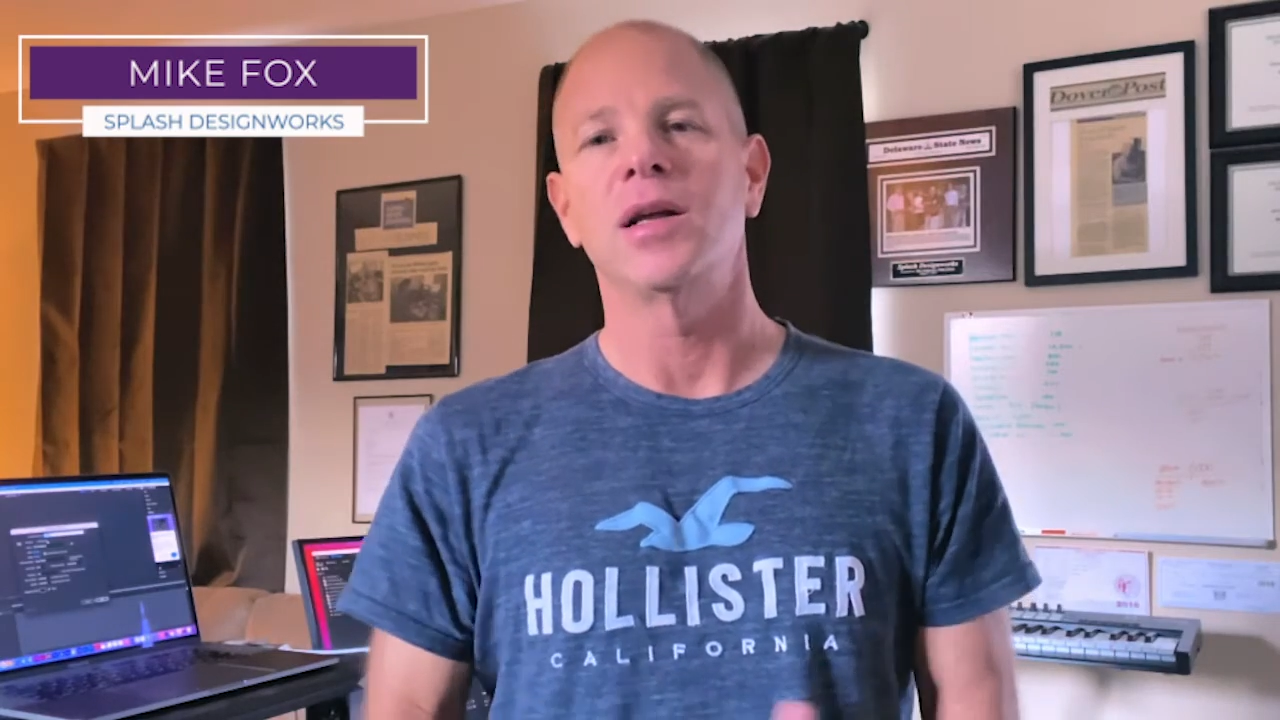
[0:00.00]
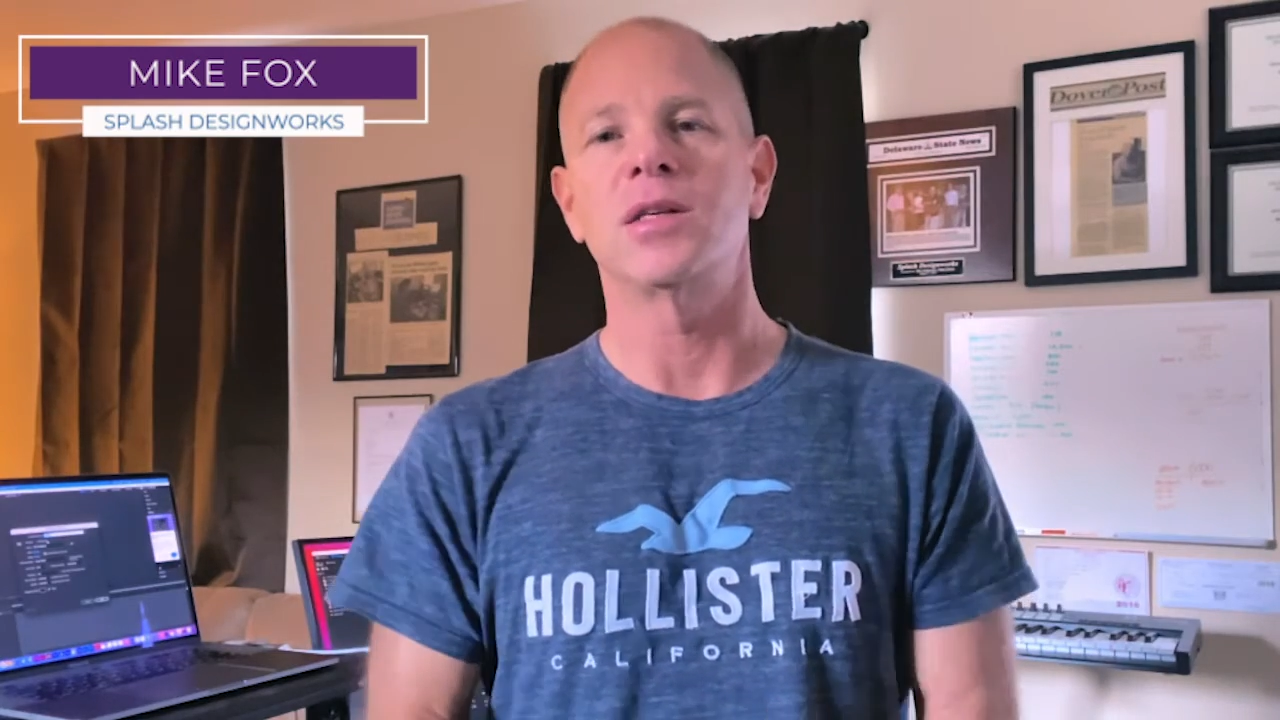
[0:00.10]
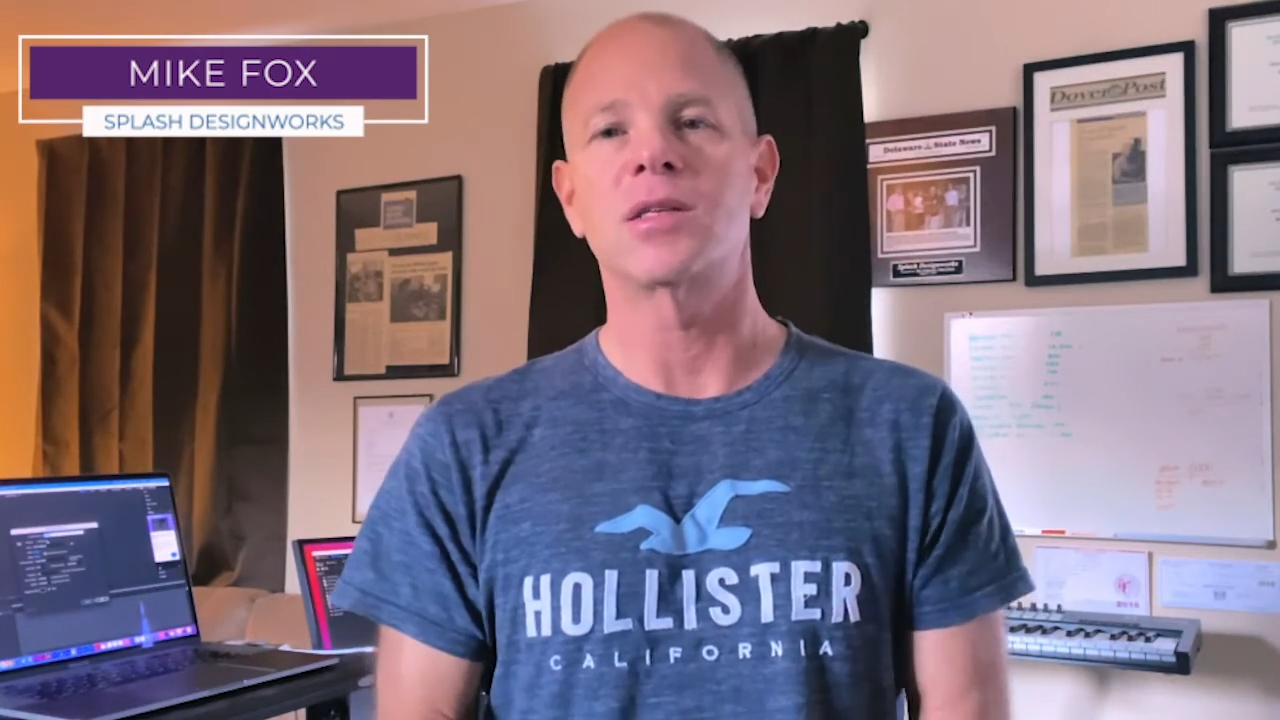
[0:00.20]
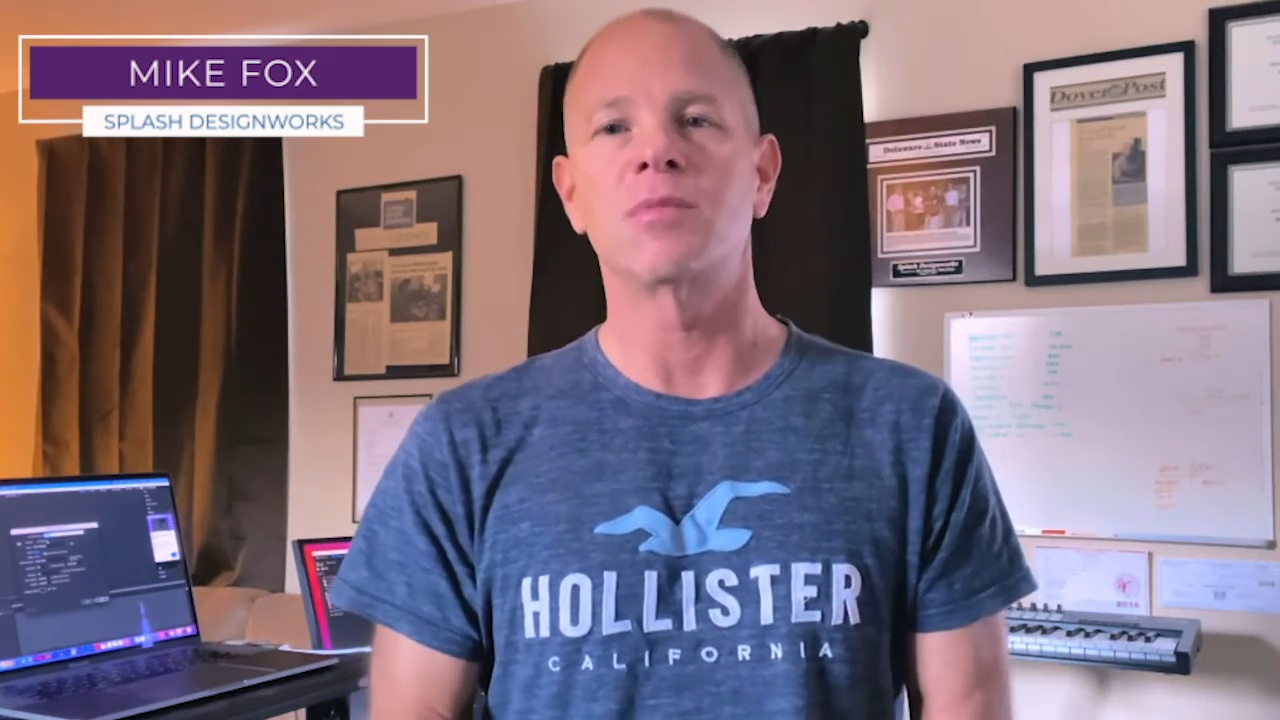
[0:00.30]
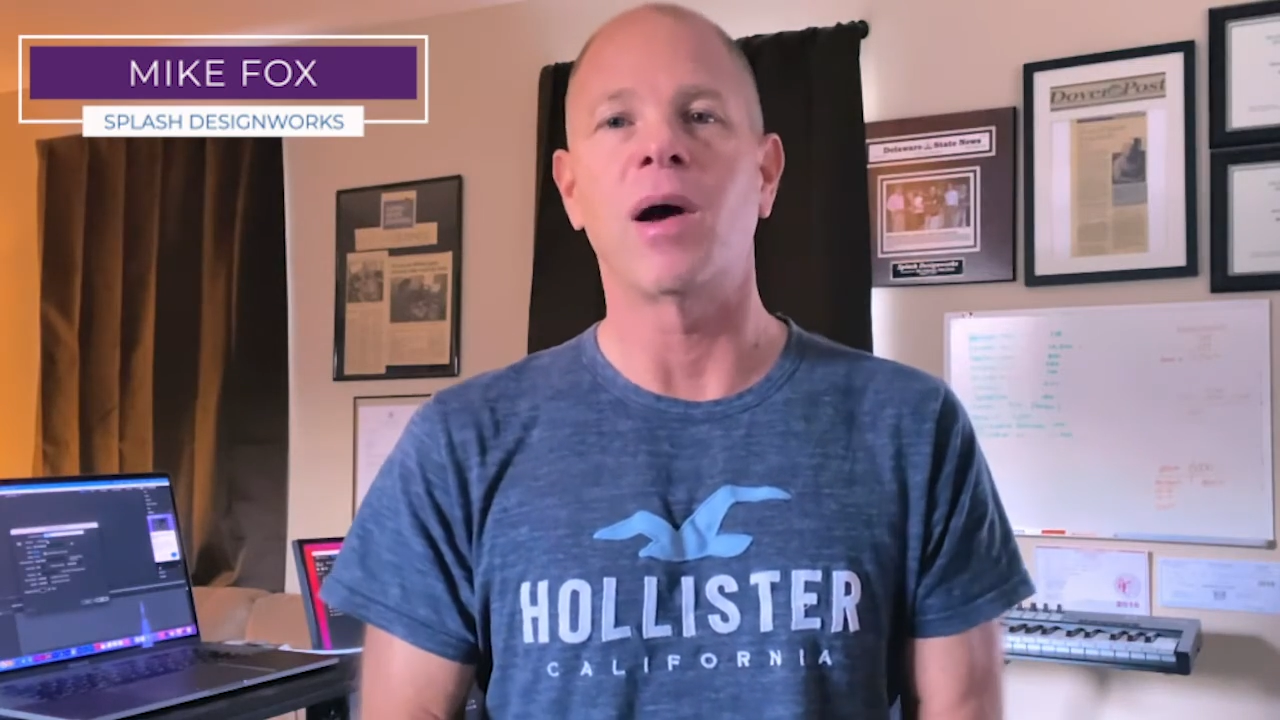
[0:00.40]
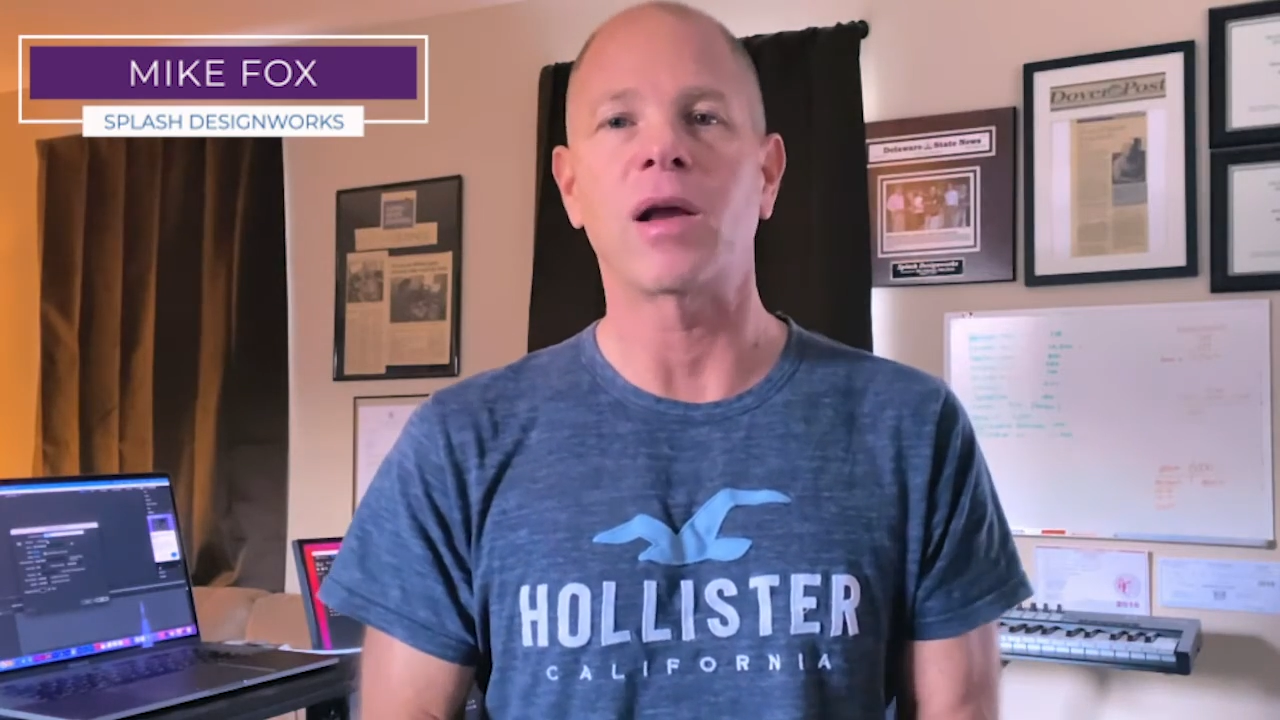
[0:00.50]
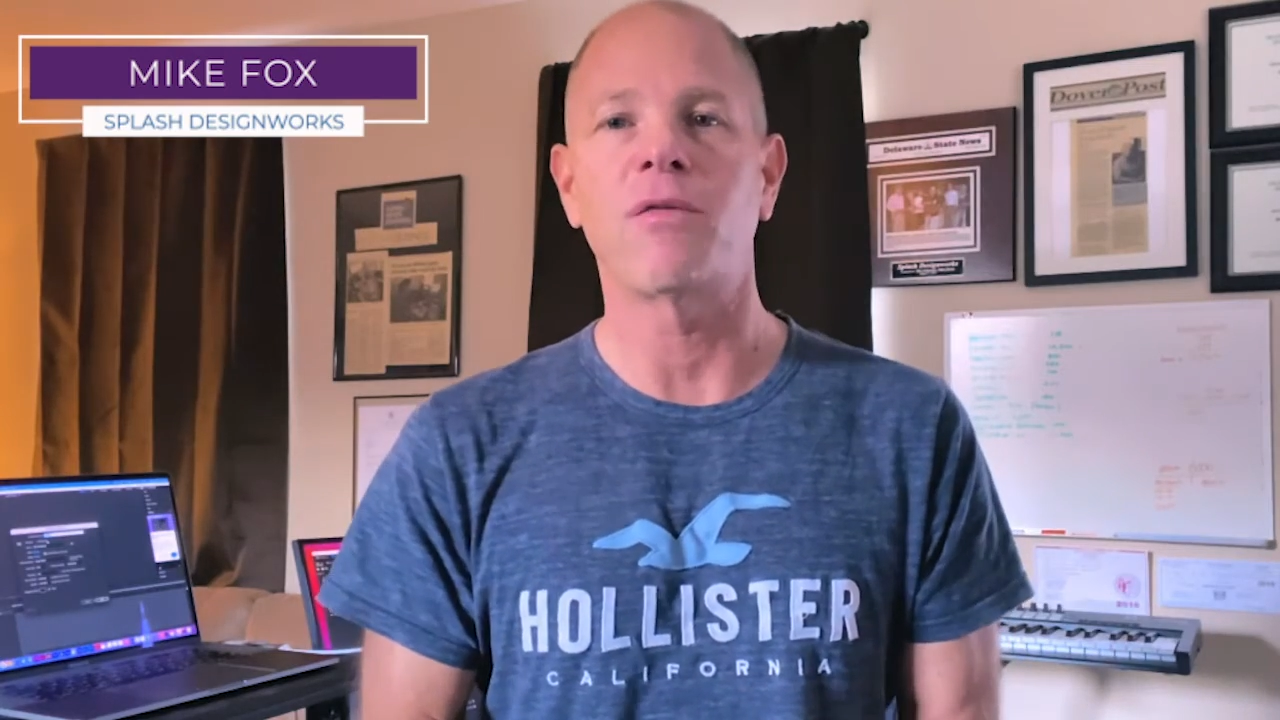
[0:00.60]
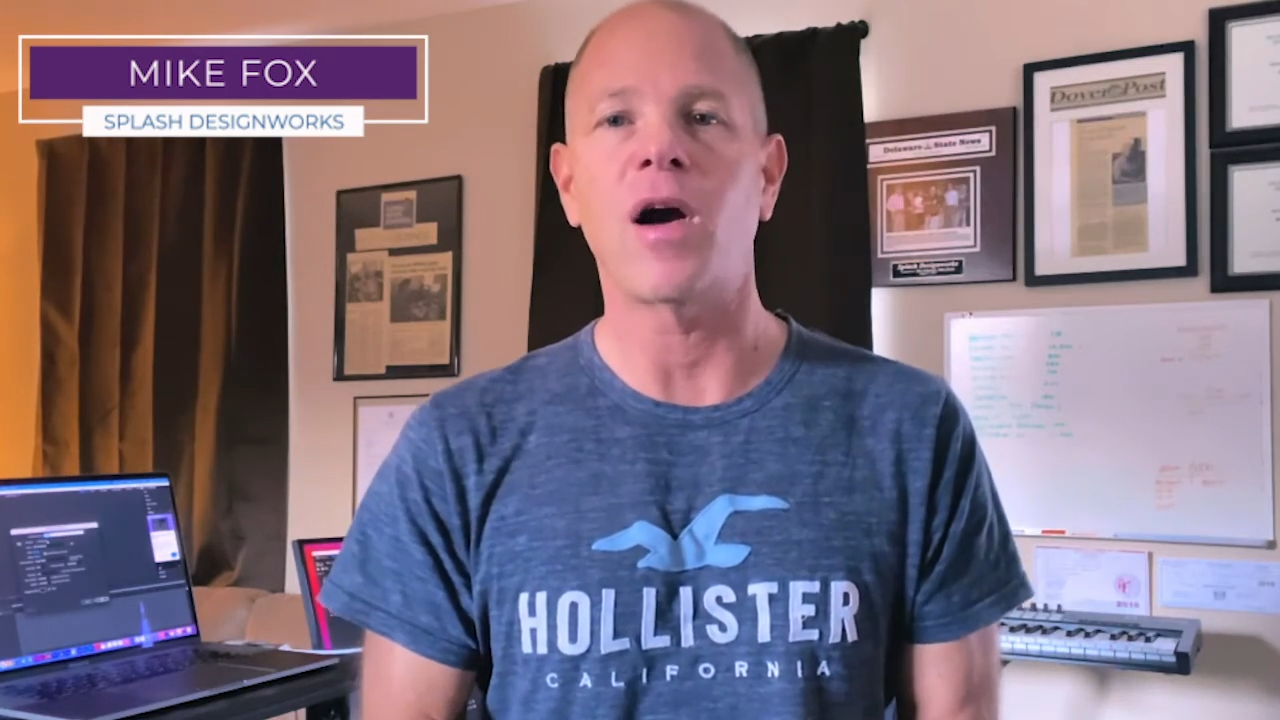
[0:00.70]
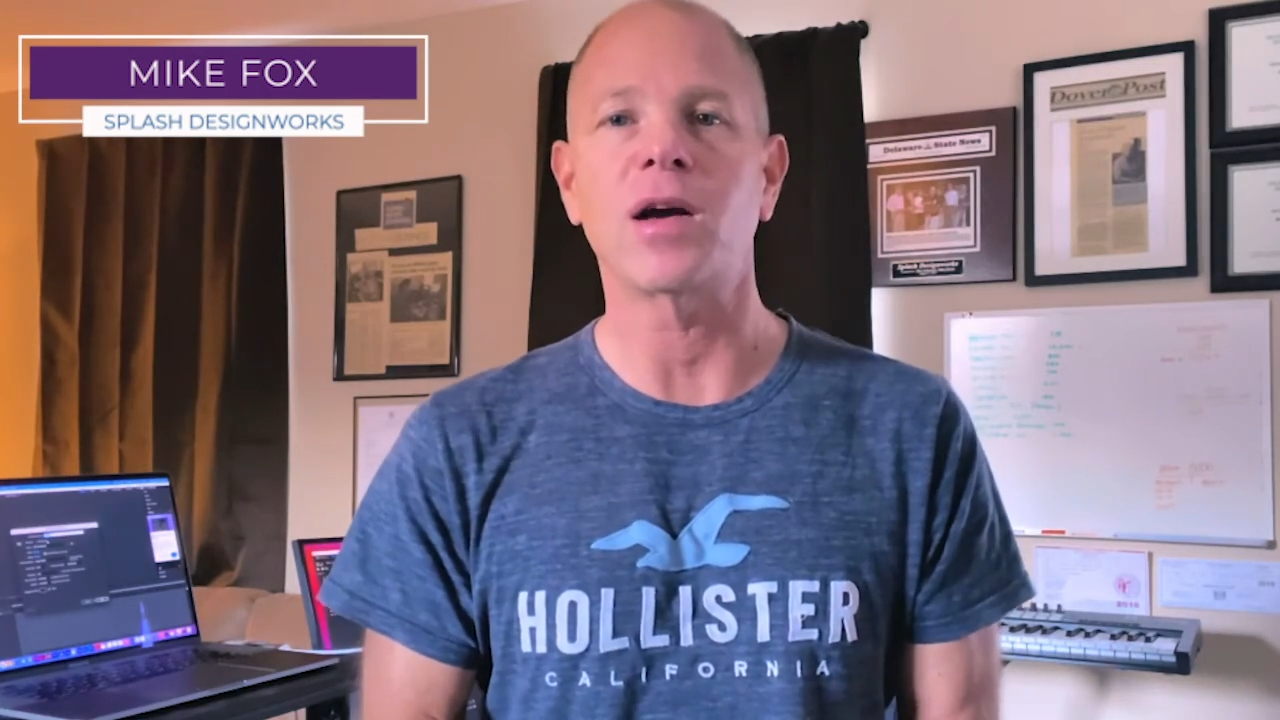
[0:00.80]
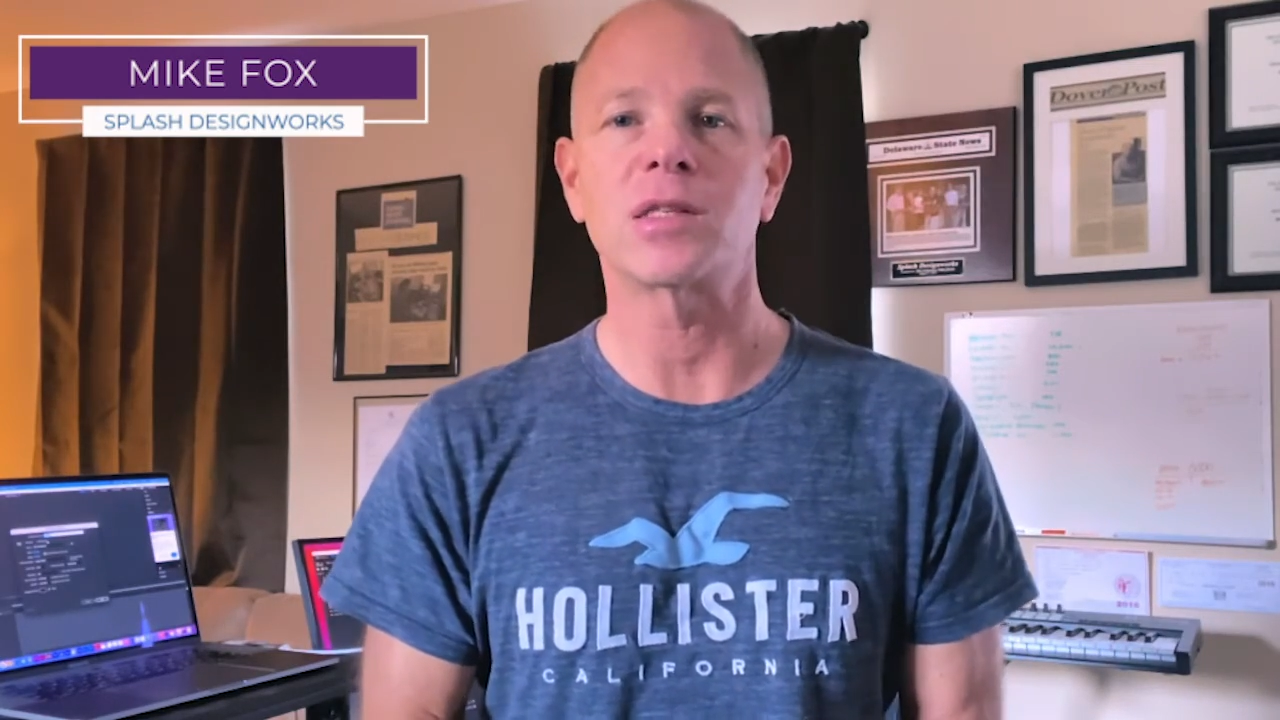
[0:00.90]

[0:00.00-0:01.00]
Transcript: this is mike fox